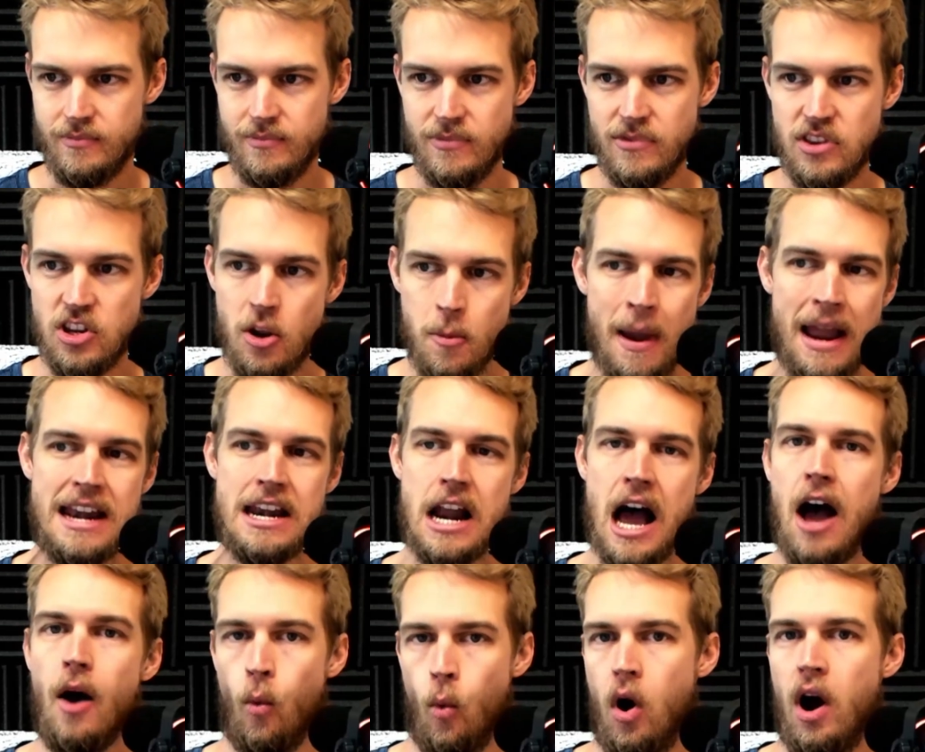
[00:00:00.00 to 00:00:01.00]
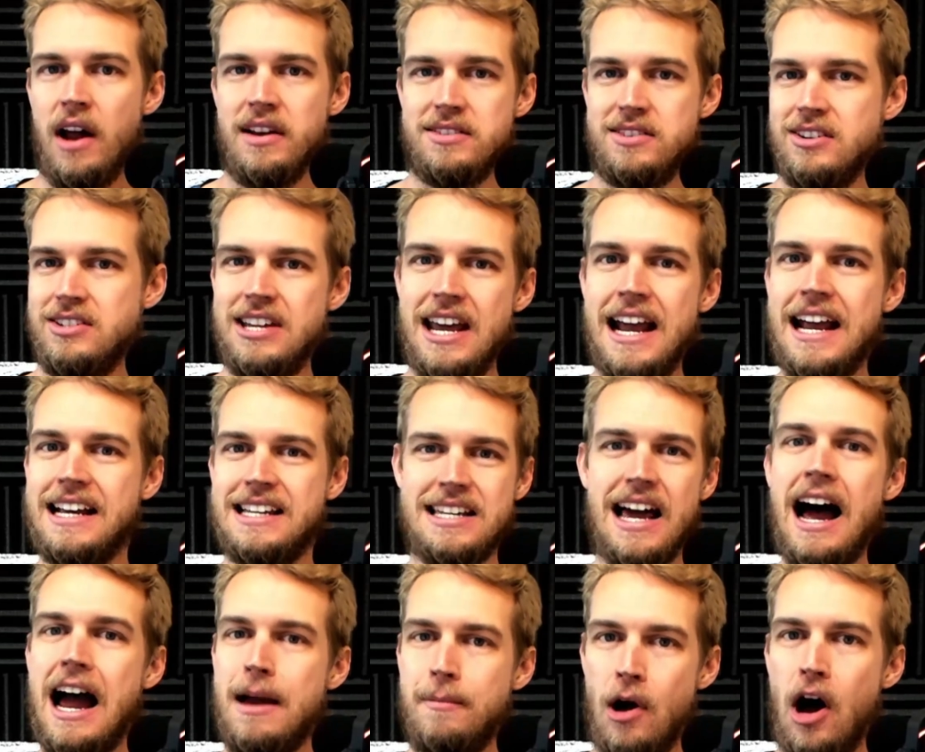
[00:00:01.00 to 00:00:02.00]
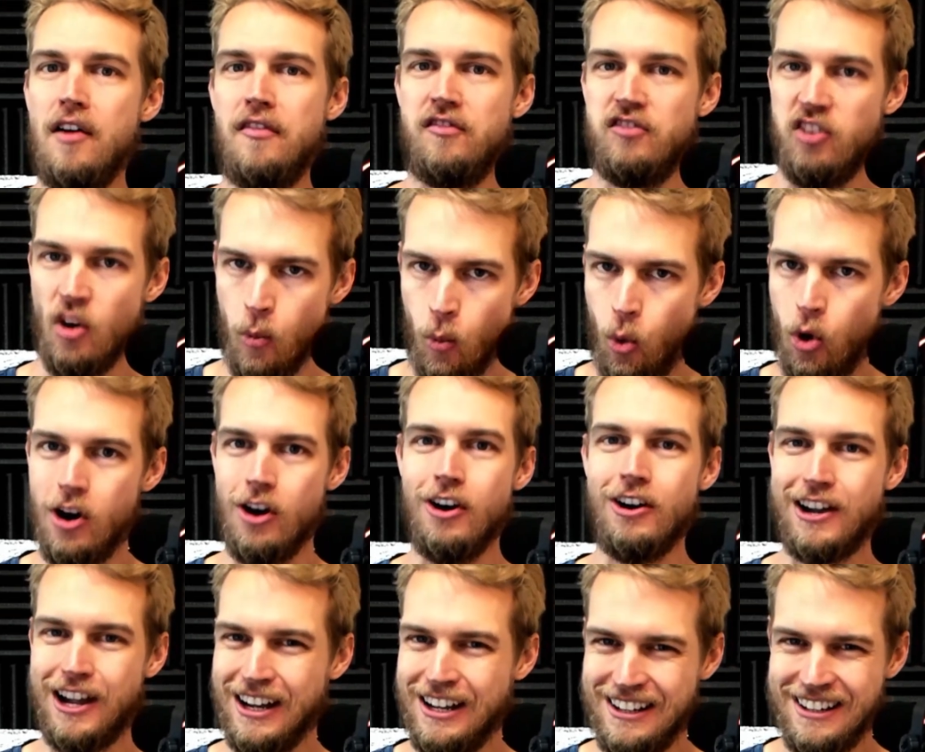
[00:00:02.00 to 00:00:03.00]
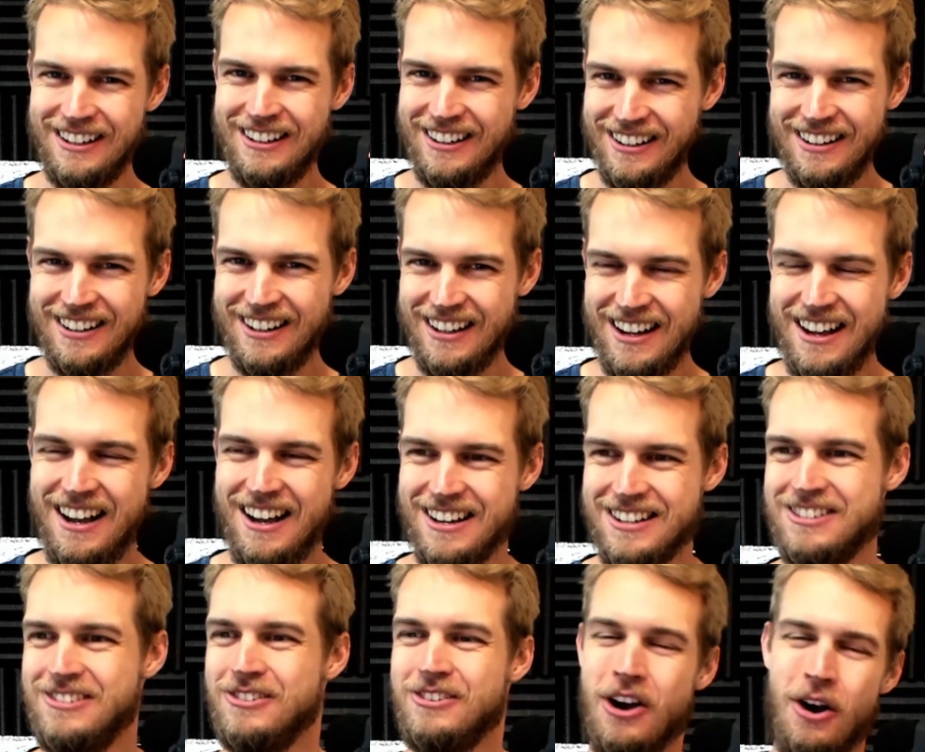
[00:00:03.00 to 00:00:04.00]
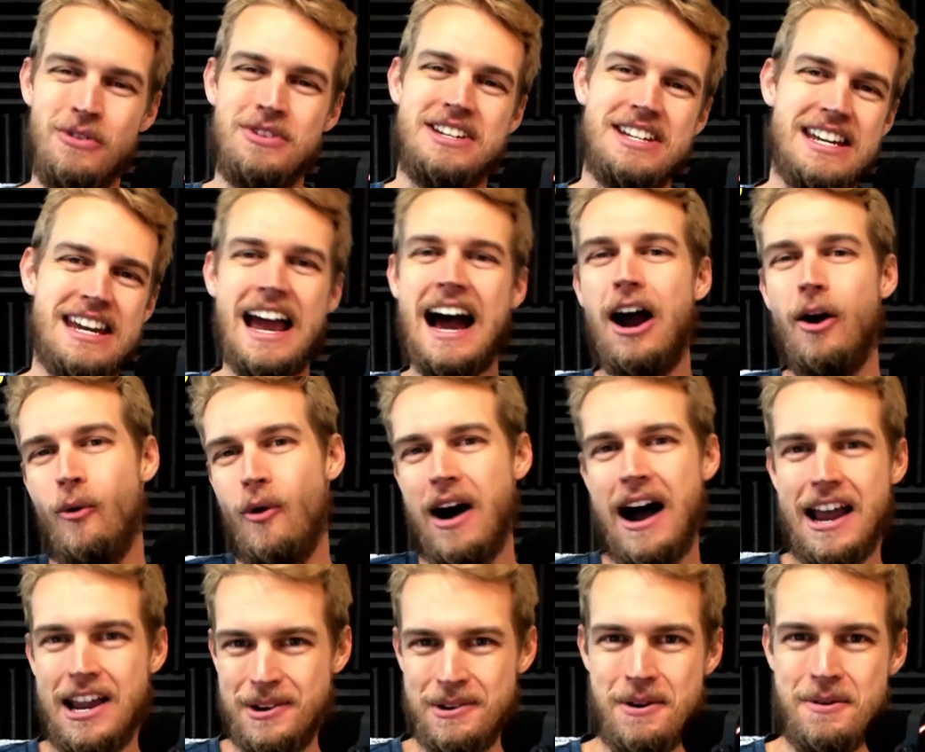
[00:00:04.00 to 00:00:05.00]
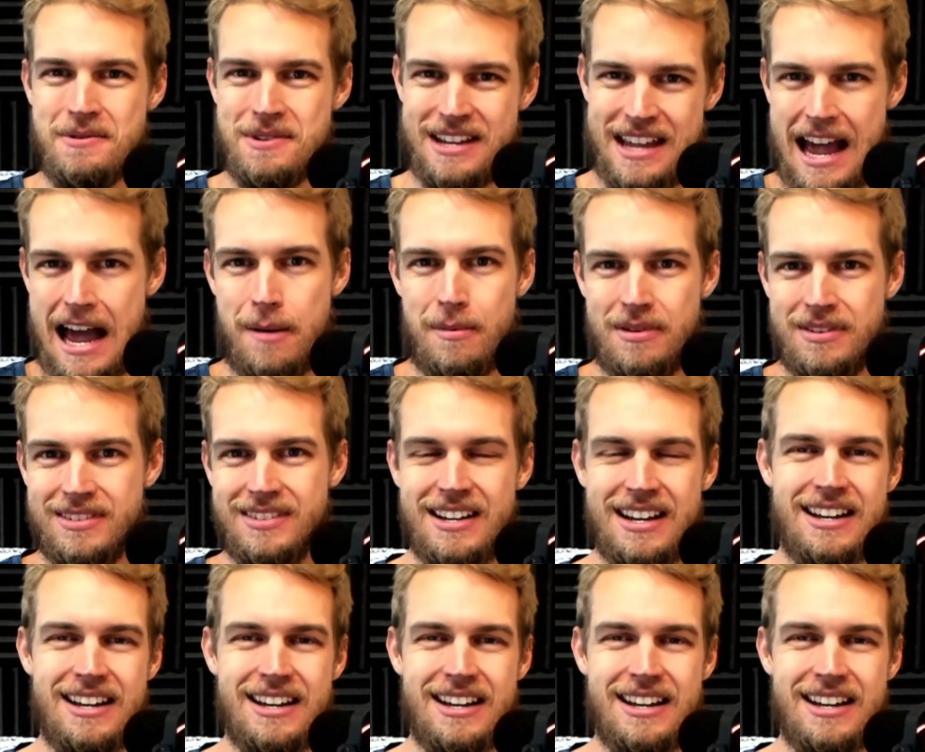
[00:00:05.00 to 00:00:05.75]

You may not want to take time off from work to go DIY your own cabin.